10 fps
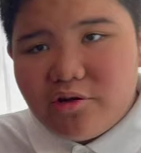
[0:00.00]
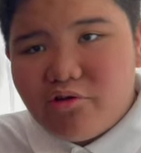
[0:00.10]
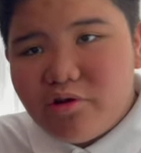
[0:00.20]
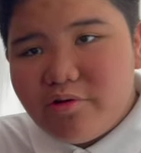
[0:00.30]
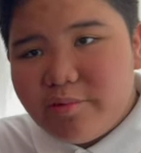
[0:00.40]

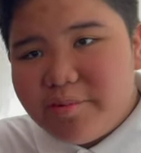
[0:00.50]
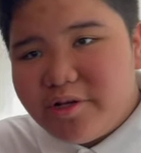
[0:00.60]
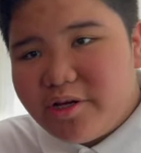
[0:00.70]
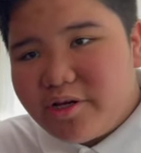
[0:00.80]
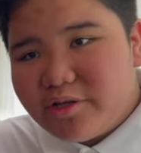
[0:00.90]
Sexual
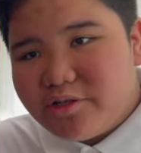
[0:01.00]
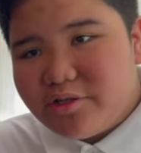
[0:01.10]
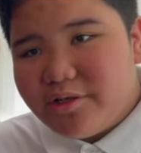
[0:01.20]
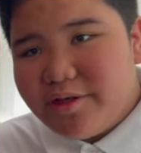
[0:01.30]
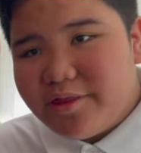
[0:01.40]

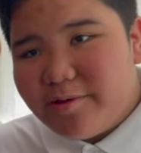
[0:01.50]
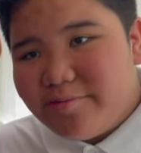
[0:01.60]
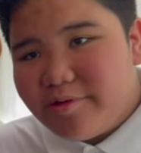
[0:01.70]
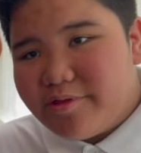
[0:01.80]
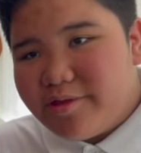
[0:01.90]
reproduction is the
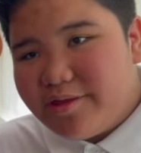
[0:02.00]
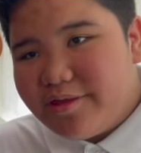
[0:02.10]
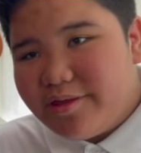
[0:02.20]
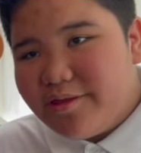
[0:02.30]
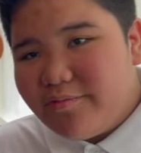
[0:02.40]
process
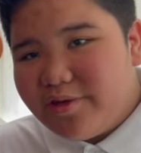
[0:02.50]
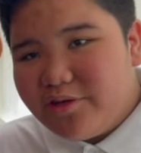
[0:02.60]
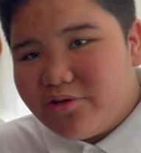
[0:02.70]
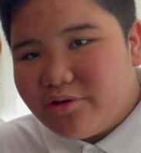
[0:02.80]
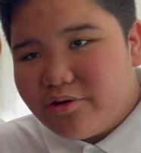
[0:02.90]
in which
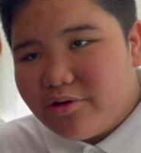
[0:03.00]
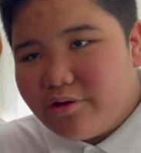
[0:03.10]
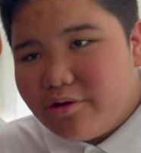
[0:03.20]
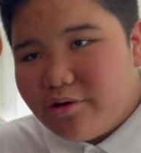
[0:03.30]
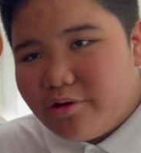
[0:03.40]

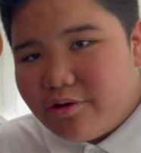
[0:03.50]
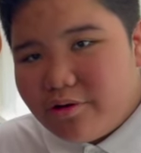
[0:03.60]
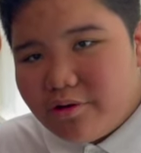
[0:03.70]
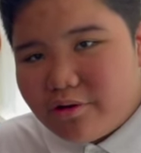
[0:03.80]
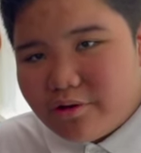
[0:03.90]

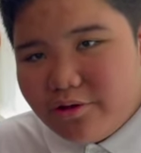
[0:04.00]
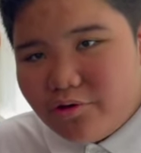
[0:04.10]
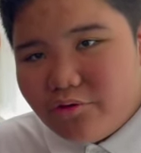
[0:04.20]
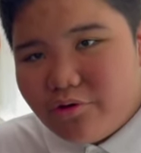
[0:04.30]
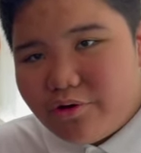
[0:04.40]

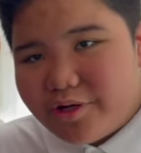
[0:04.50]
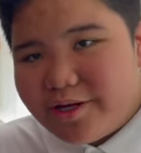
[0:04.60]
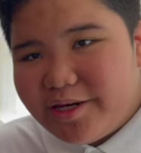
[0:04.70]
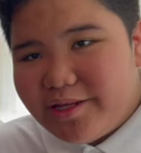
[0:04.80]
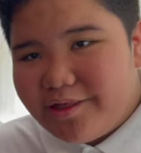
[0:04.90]
New
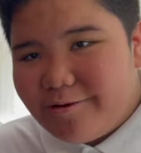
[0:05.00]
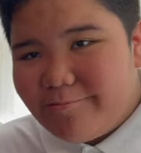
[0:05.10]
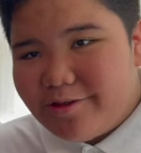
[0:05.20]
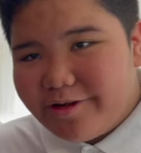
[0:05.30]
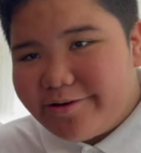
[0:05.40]

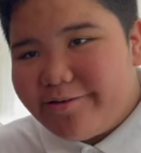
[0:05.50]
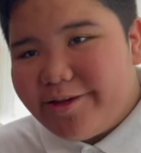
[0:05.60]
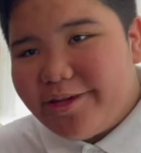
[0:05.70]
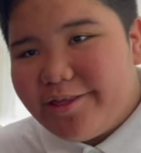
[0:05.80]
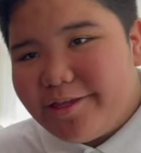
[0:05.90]
organisms are
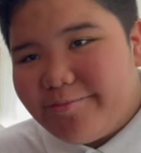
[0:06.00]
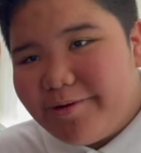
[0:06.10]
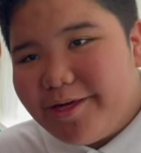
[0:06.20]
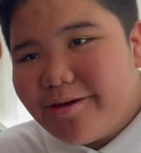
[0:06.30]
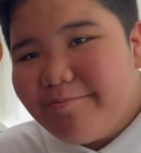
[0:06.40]
created
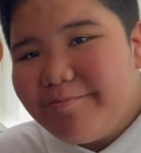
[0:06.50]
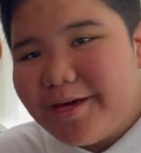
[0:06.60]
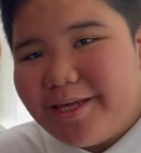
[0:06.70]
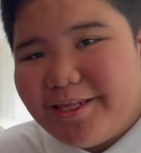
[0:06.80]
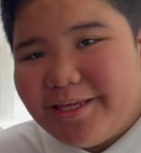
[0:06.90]
by
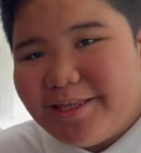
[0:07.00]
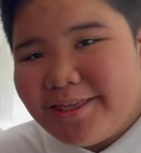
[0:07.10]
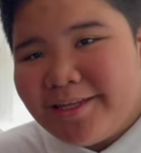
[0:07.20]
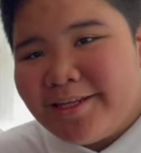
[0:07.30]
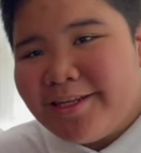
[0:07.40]
combining
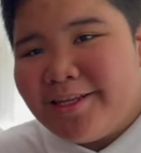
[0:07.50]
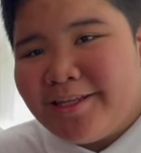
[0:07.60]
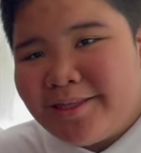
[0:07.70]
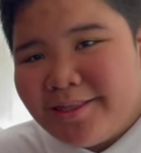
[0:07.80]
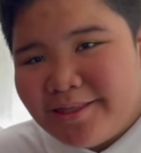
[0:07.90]
the
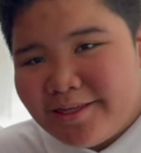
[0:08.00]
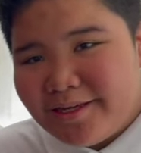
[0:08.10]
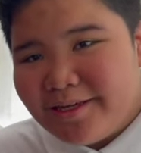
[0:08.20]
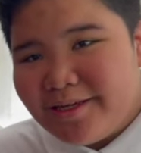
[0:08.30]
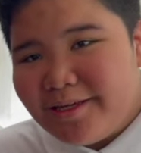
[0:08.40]

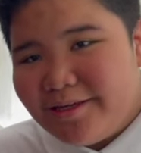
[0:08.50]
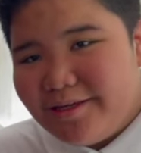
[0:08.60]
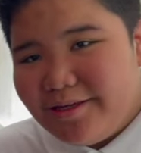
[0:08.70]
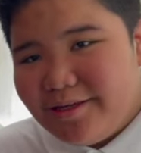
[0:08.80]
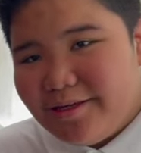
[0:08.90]
genetic
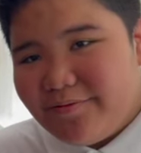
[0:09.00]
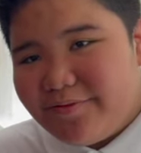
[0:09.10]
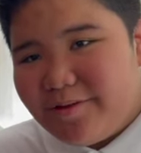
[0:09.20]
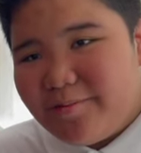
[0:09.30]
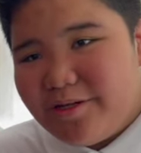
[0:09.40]

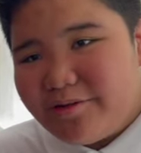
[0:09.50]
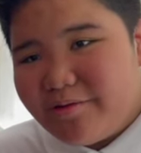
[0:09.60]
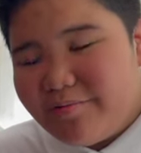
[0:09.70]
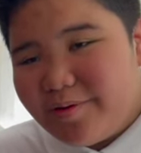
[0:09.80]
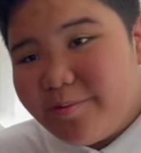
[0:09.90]

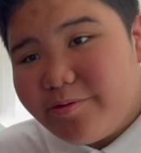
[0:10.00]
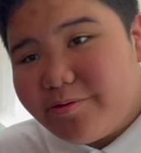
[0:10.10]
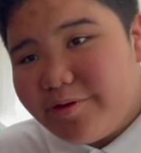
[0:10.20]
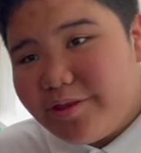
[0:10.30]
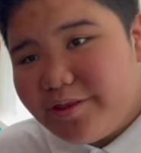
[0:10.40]
information from
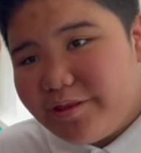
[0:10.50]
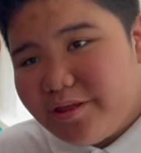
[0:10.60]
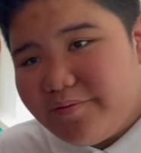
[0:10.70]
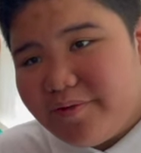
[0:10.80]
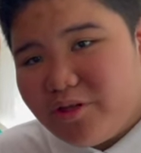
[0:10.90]
two
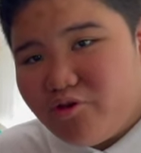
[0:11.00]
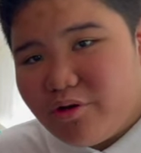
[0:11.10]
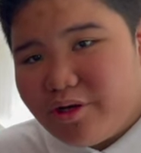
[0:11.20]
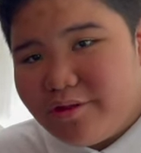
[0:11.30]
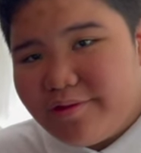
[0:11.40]

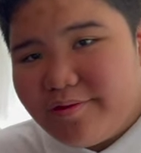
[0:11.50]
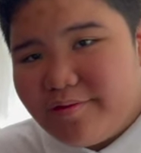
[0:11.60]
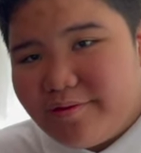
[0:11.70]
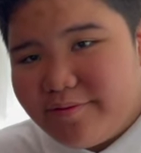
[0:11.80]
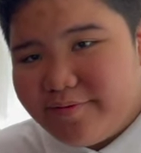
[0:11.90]
individuals
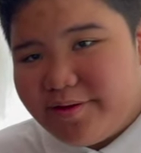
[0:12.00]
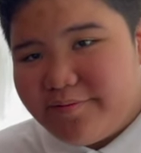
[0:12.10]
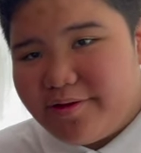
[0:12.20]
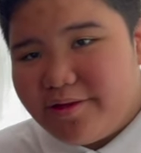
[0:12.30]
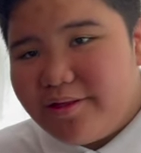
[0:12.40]
of
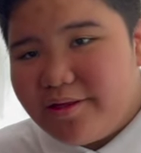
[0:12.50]
different